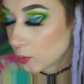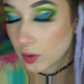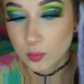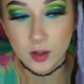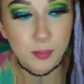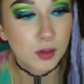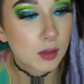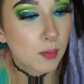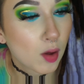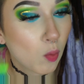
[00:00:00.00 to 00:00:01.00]
What do I put
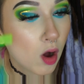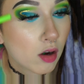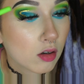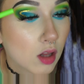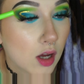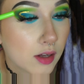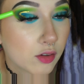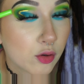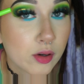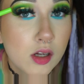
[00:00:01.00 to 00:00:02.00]
in my waterline?
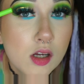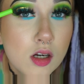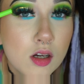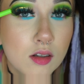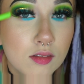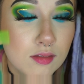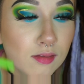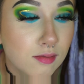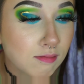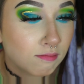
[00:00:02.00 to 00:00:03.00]
Green?
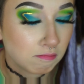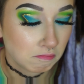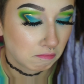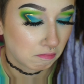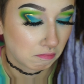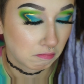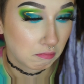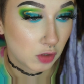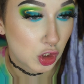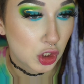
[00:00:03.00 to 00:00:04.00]

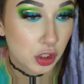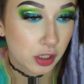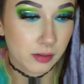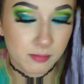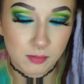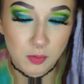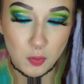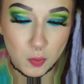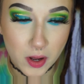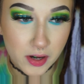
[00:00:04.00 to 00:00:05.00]
Sure. Why